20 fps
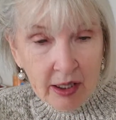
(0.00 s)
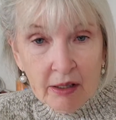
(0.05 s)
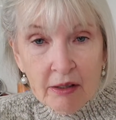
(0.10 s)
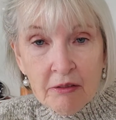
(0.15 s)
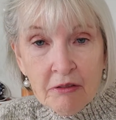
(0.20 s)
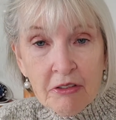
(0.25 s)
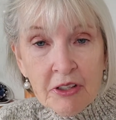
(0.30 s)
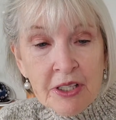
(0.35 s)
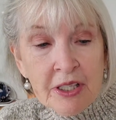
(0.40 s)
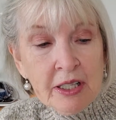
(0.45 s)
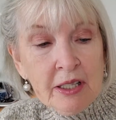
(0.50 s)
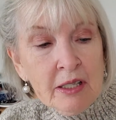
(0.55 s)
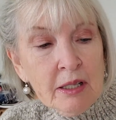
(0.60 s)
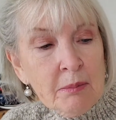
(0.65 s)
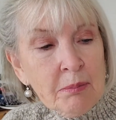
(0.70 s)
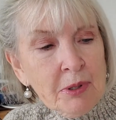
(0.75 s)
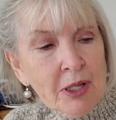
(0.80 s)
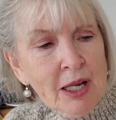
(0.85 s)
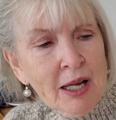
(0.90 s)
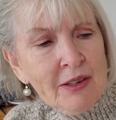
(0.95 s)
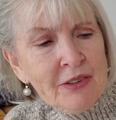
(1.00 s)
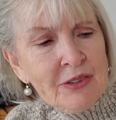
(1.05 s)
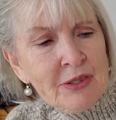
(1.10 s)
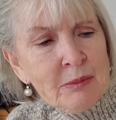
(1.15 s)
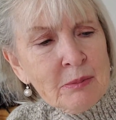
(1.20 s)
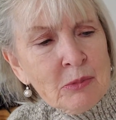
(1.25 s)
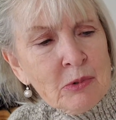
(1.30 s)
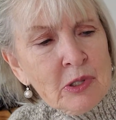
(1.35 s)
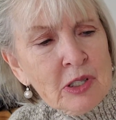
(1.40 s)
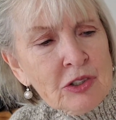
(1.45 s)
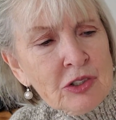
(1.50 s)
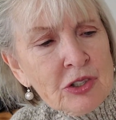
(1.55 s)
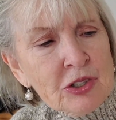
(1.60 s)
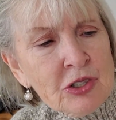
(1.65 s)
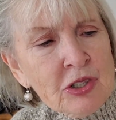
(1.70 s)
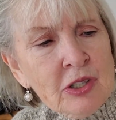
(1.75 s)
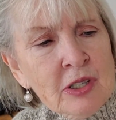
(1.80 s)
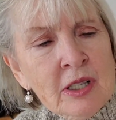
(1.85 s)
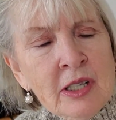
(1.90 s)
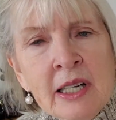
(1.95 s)
Vanilla Blossom, which
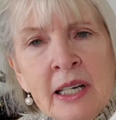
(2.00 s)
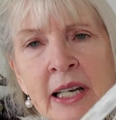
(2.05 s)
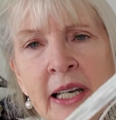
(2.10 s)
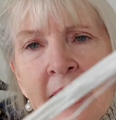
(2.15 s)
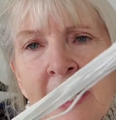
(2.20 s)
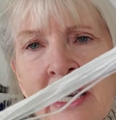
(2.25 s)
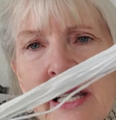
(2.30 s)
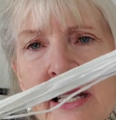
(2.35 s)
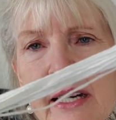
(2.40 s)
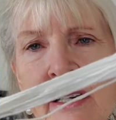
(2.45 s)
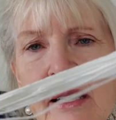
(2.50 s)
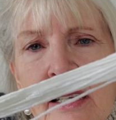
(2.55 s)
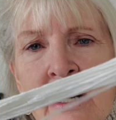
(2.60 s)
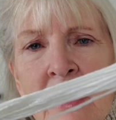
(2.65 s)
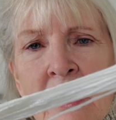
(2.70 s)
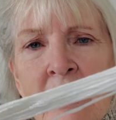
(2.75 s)
it